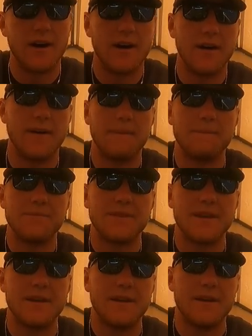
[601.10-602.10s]
And
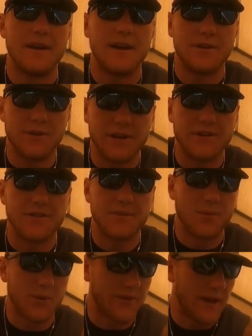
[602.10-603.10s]
you need to
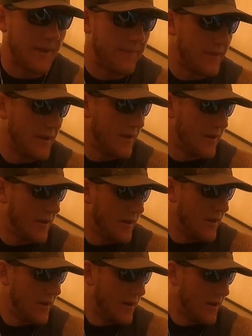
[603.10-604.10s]
support that.
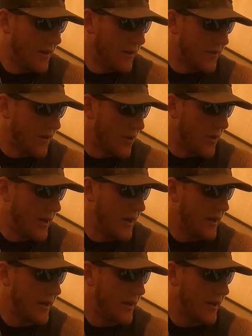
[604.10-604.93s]
So